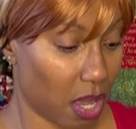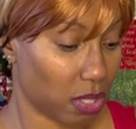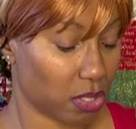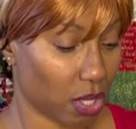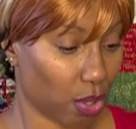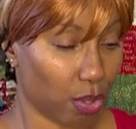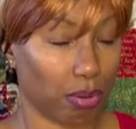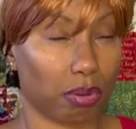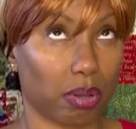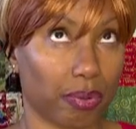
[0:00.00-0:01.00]
So
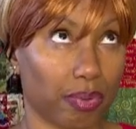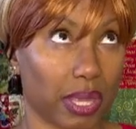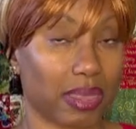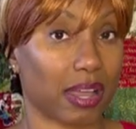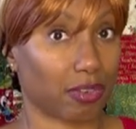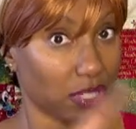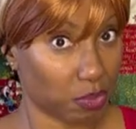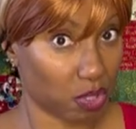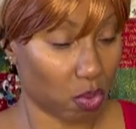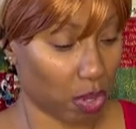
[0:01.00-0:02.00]
in that Christmas
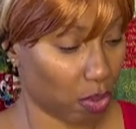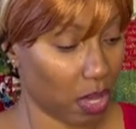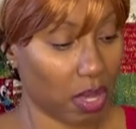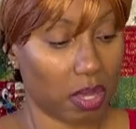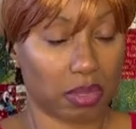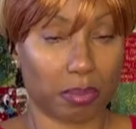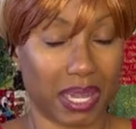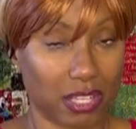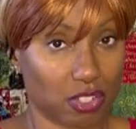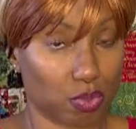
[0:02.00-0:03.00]
quilt, the
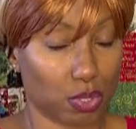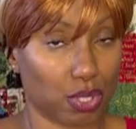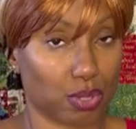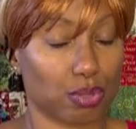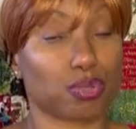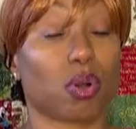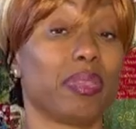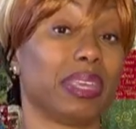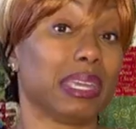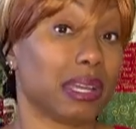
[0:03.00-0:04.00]
beiges were used on
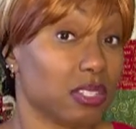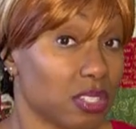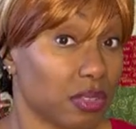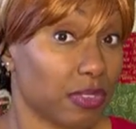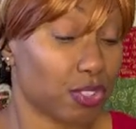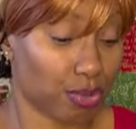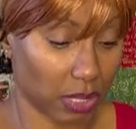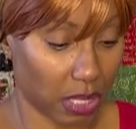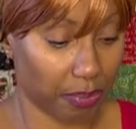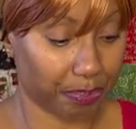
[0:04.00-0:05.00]
the edges of the
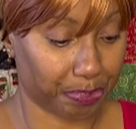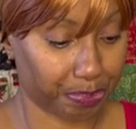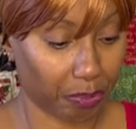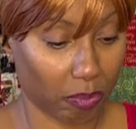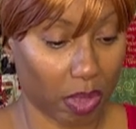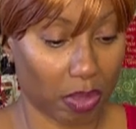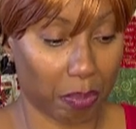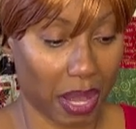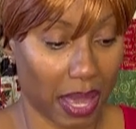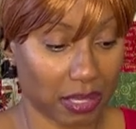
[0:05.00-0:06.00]
tree. The
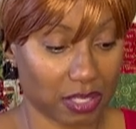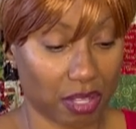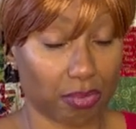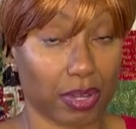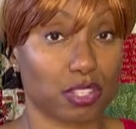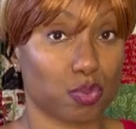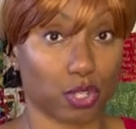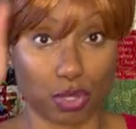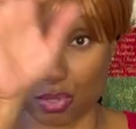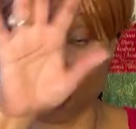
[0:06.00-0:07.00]
blacks and the reds were
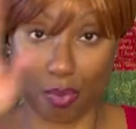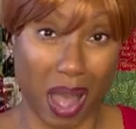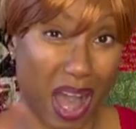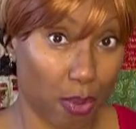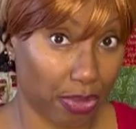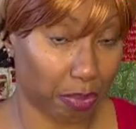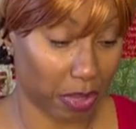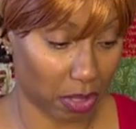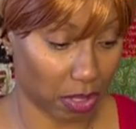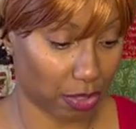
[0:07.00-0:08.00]
used throughout the middle
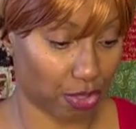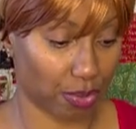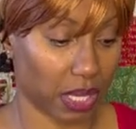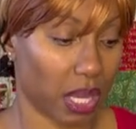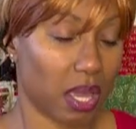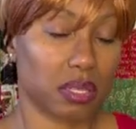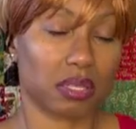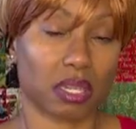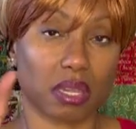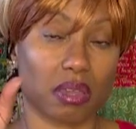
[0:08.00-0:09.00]
of the tree to
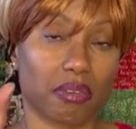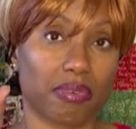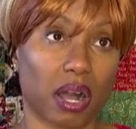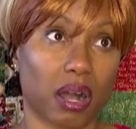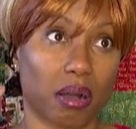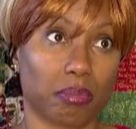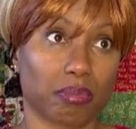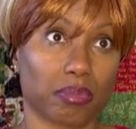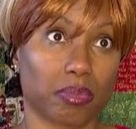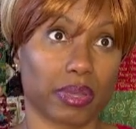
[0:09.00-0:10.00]
give
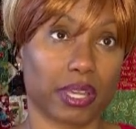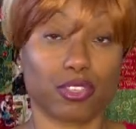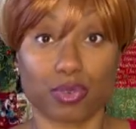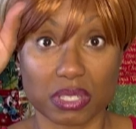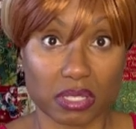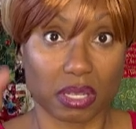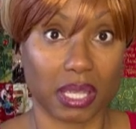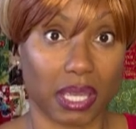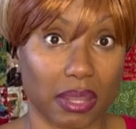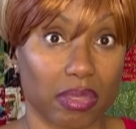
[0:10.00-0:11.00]
interest
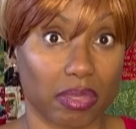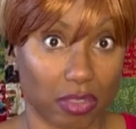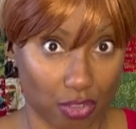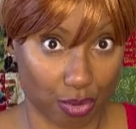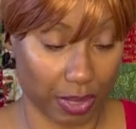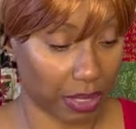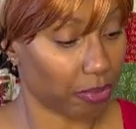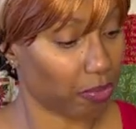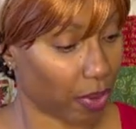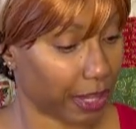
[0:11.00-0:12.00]
in the tree,
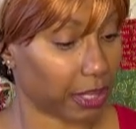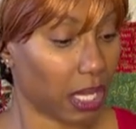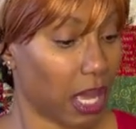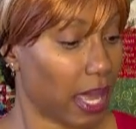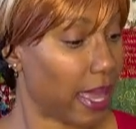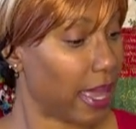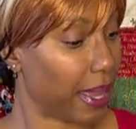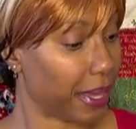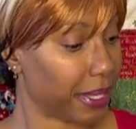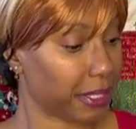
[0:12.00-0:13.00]
right?
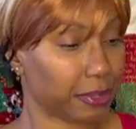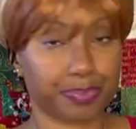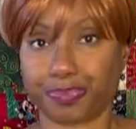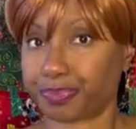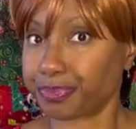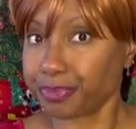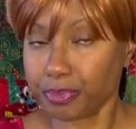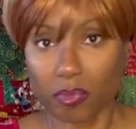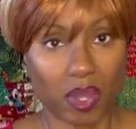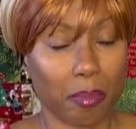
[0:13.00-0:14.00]
And
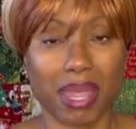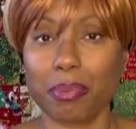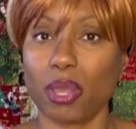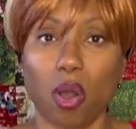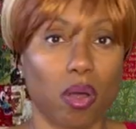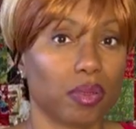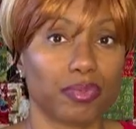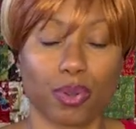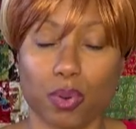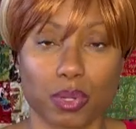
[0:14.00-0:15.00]
maybe all of
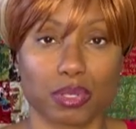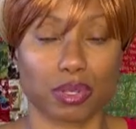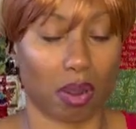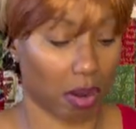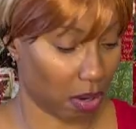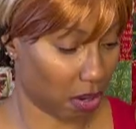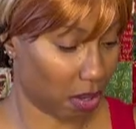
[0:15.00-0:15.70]
yours are,